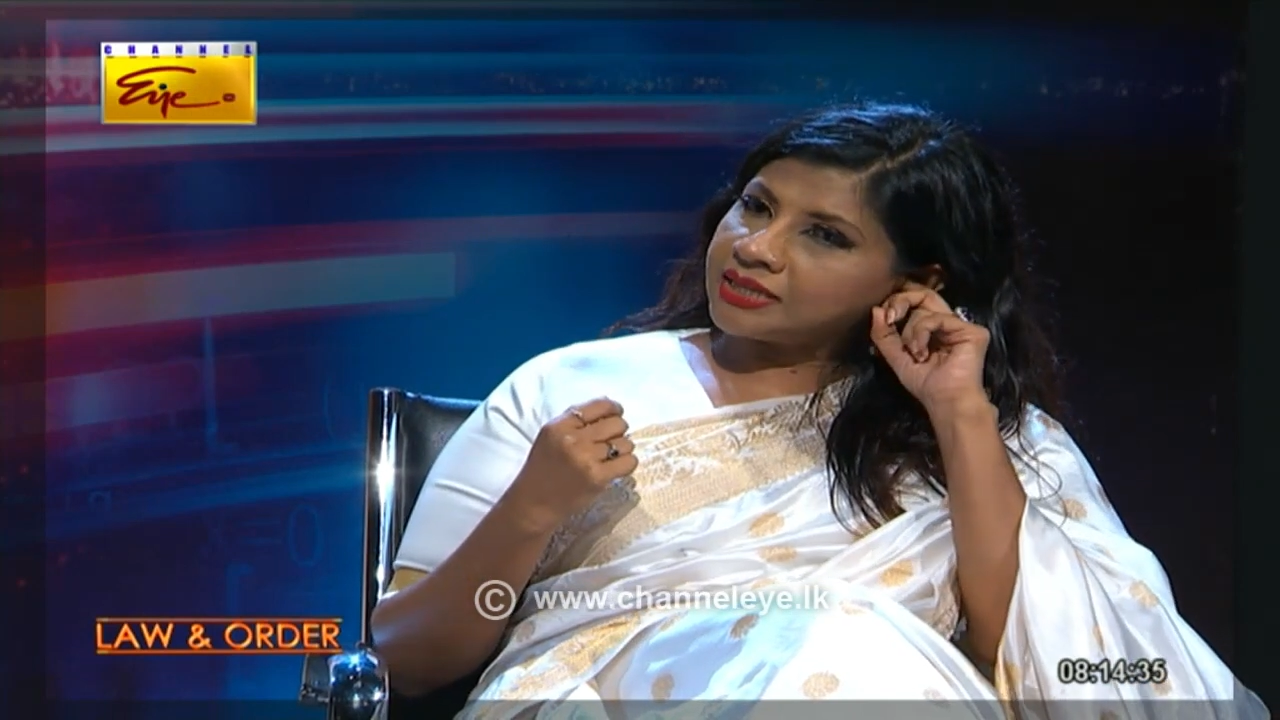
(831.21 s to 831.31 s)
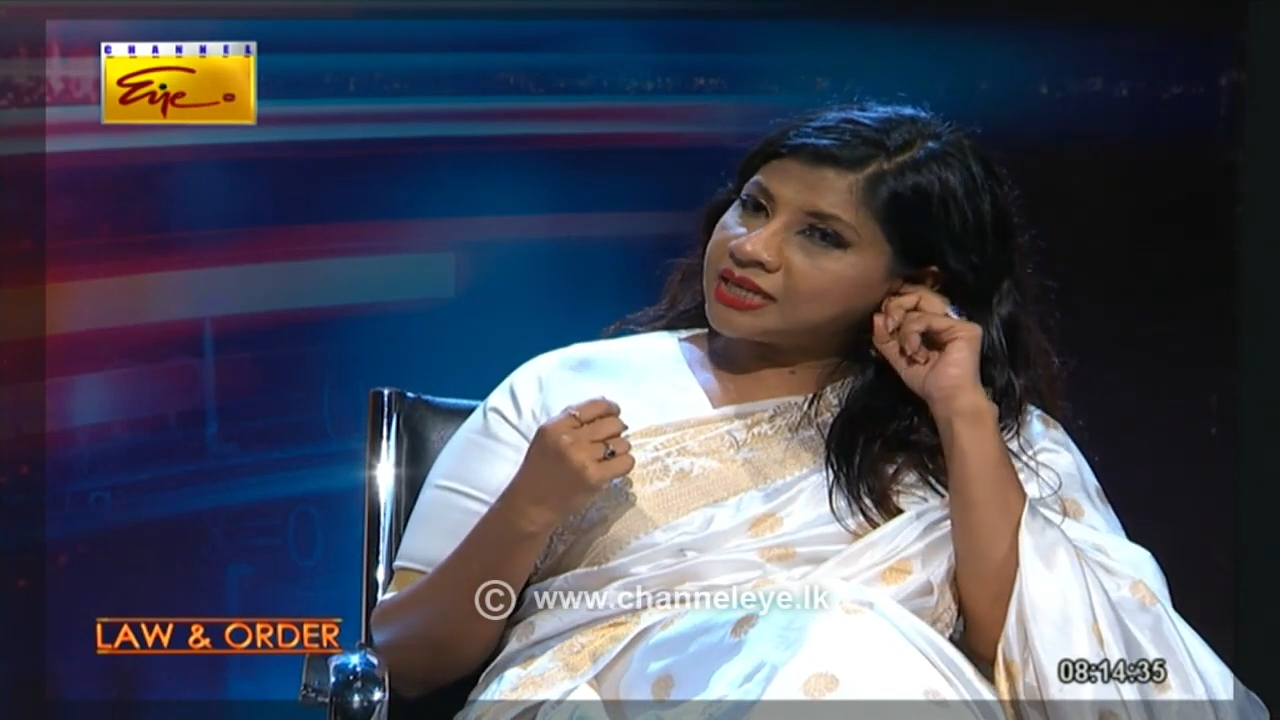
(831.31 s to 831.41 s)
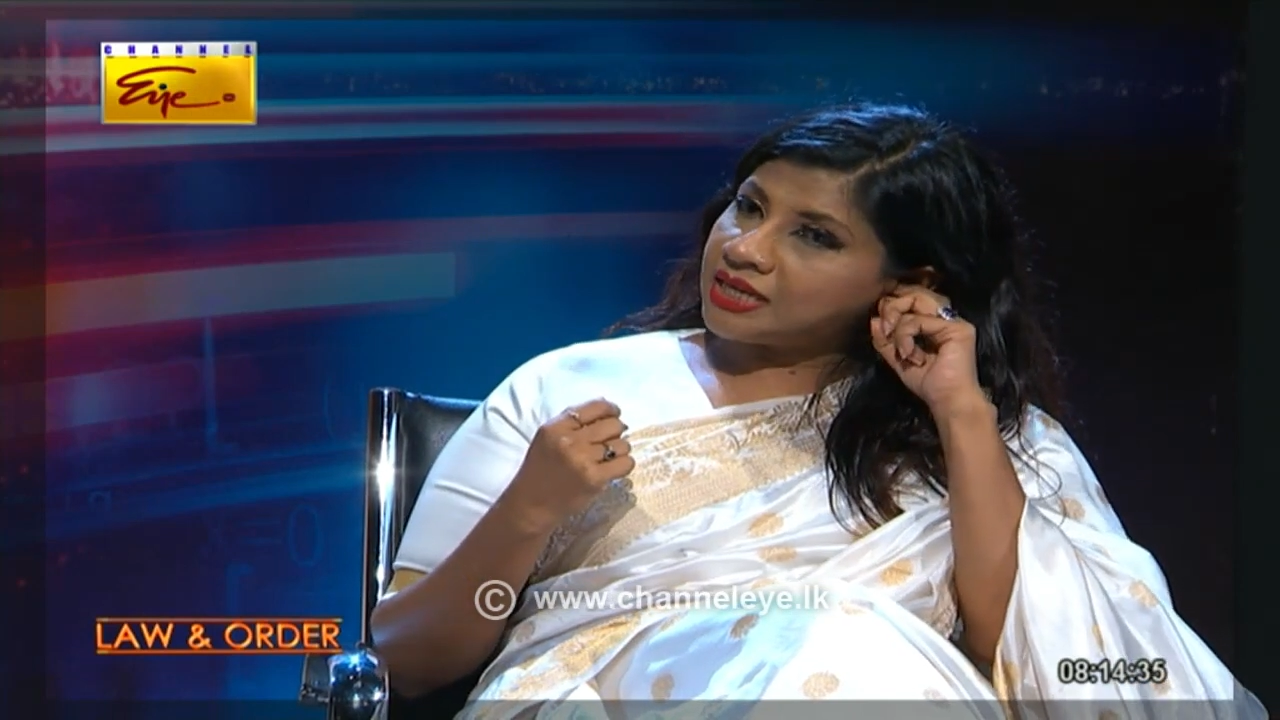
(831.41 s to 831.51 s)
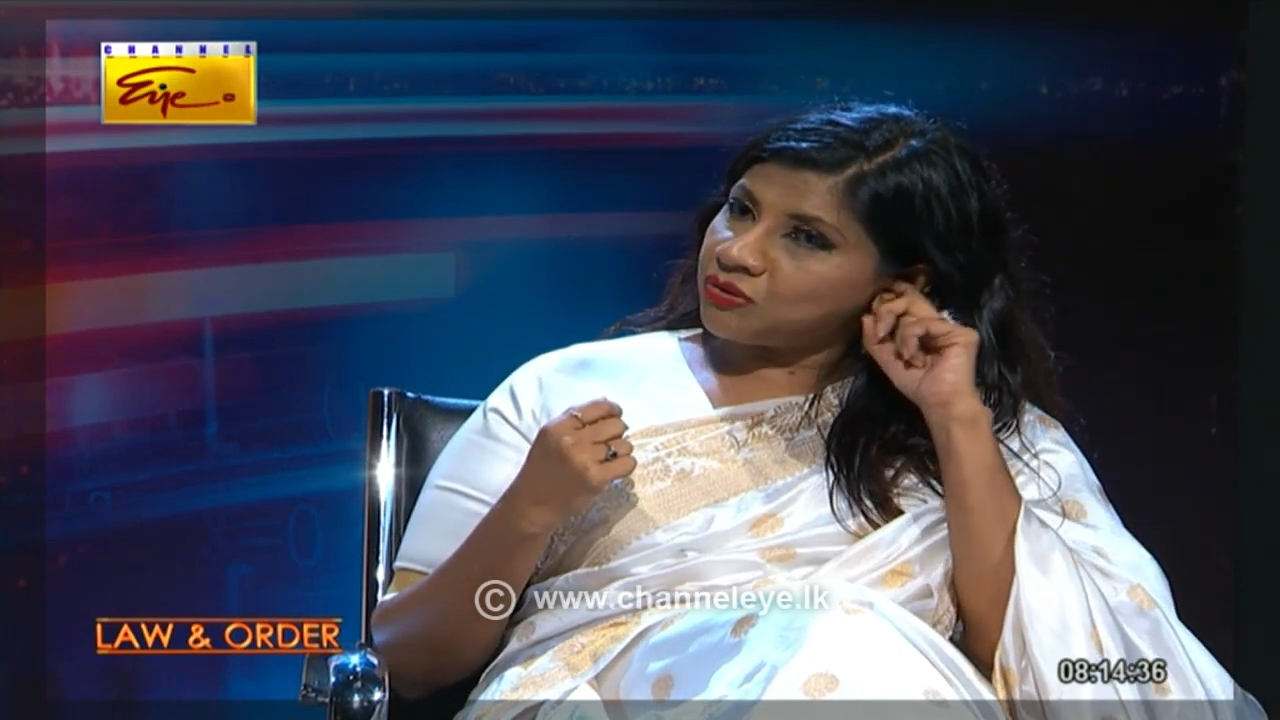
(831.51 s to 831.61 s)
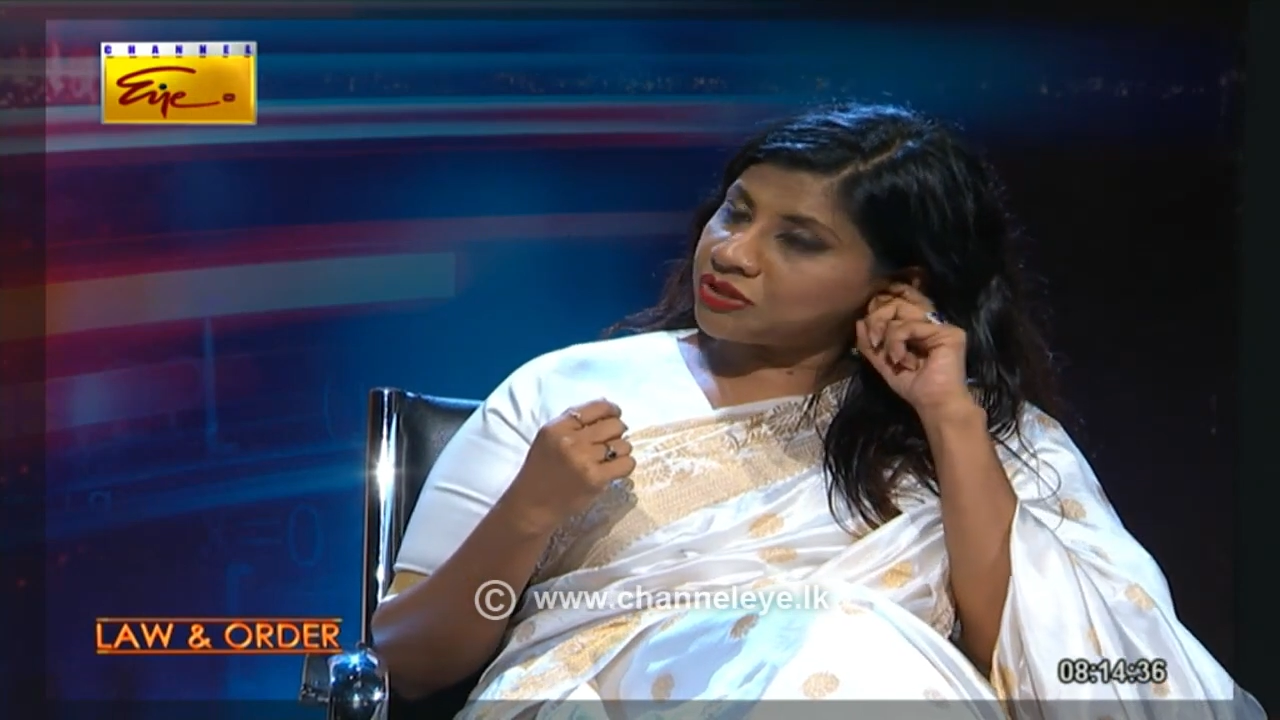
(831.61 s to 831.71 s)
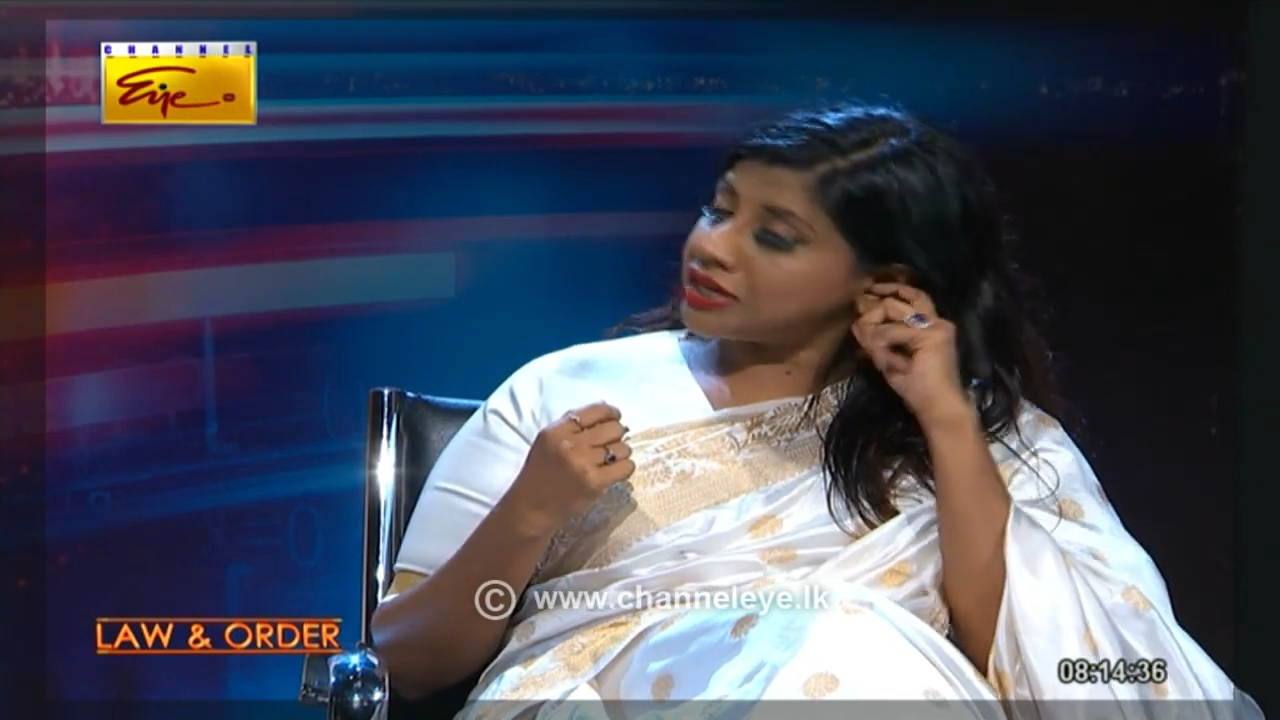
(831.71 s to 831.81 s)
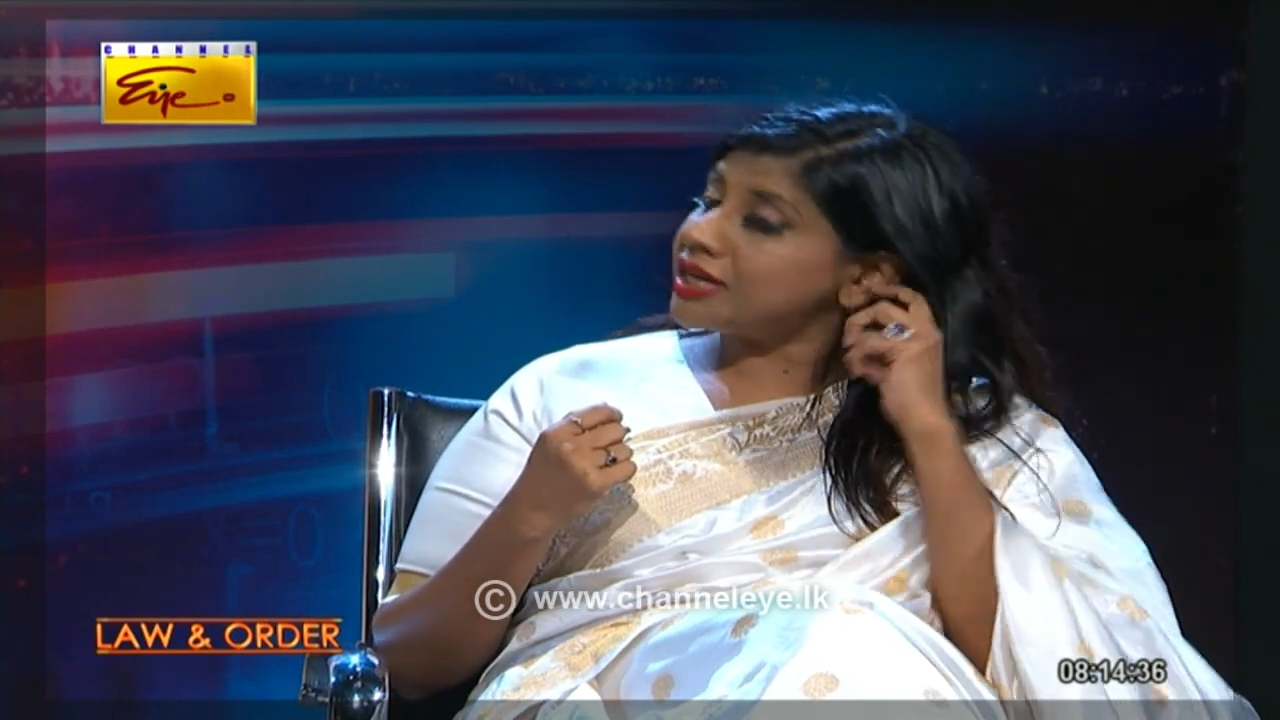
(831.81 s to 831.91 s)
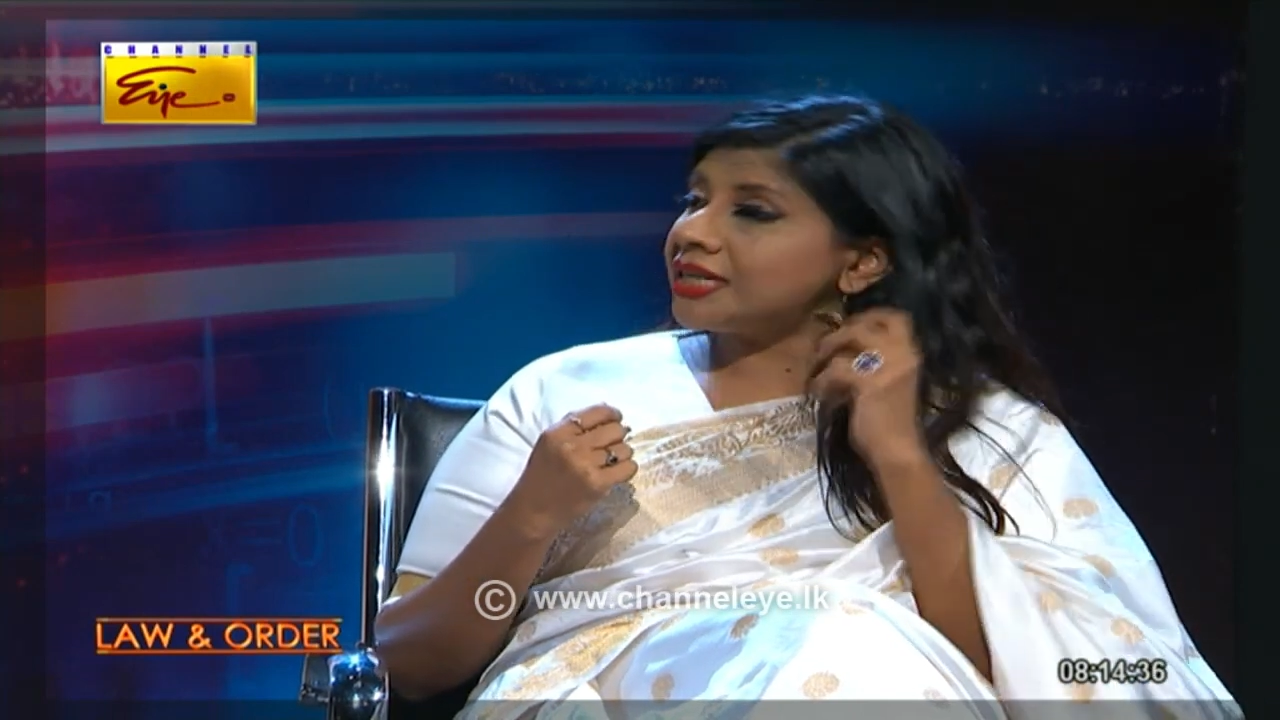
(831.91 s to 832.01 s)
solution